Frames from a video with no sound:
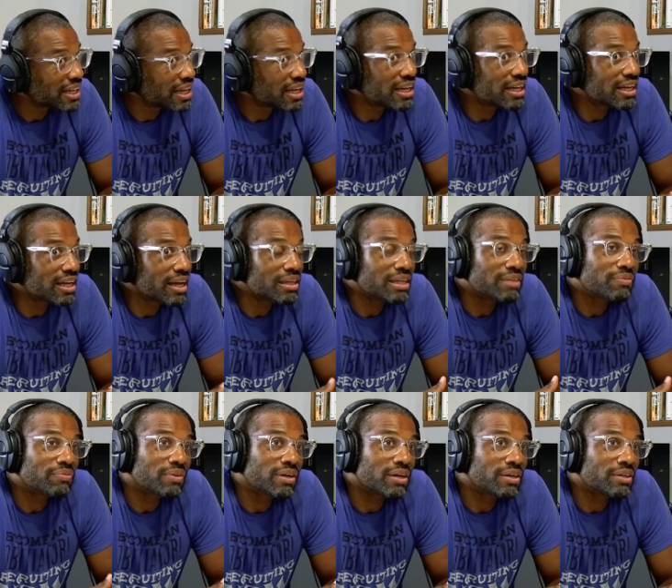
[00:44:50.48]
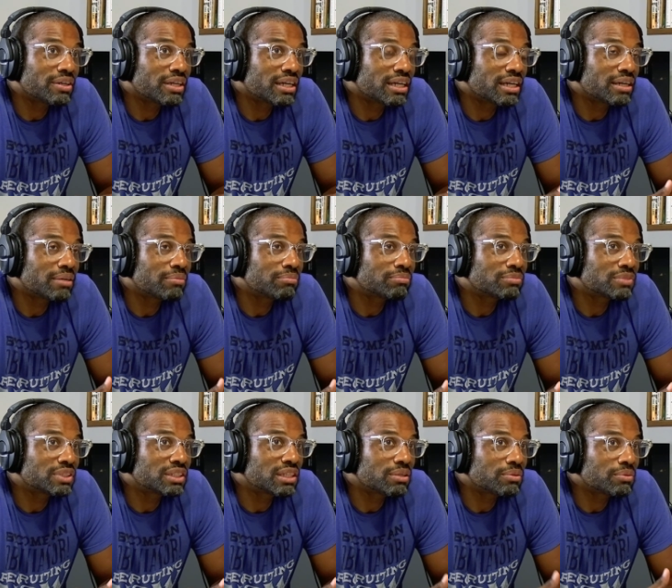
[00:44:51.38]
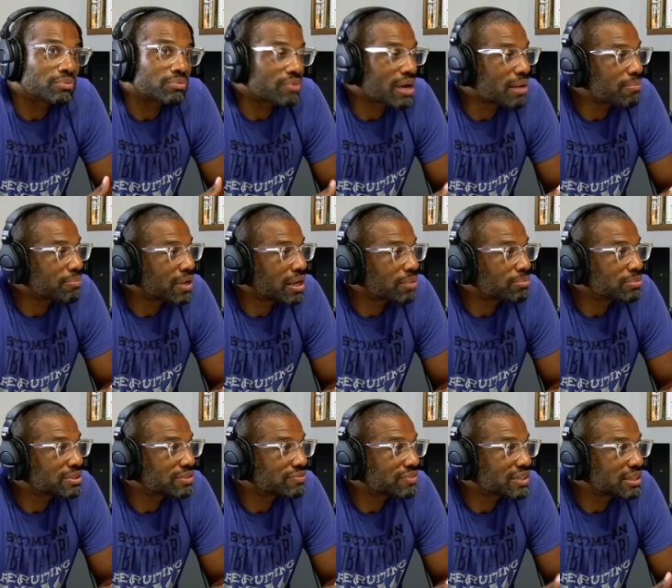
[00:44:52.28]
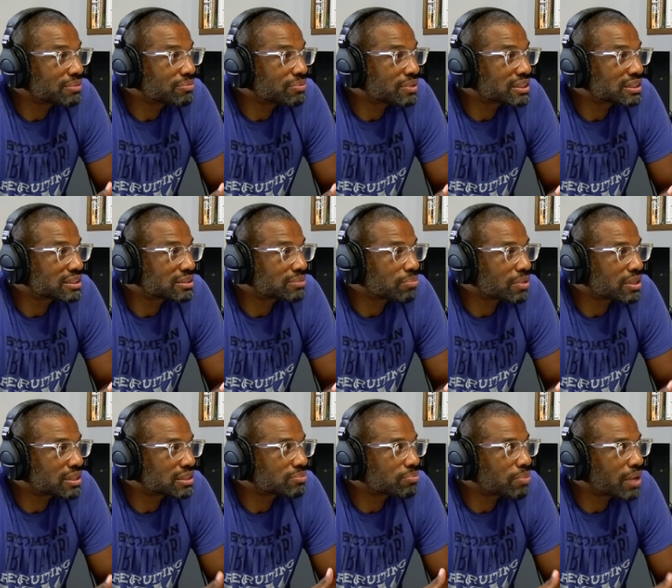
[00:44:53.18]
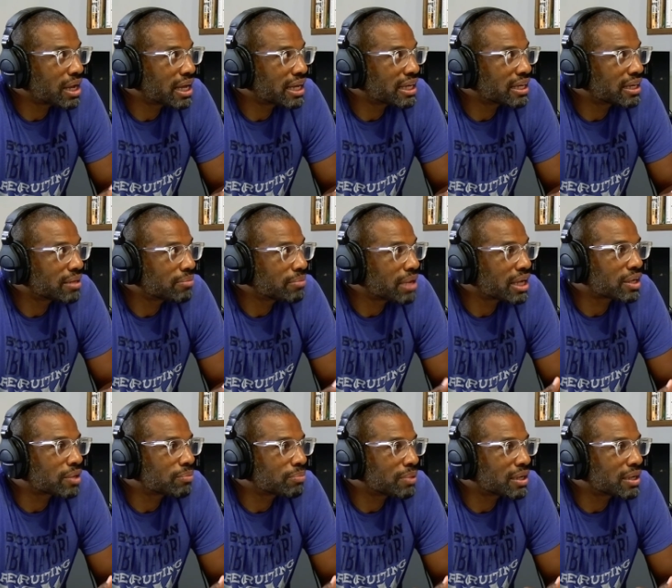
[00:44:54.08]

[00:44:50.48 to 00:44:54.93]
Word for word: Uh, I live on. Um, do you know Rampart Boulevard? It's by, it's by um, Echo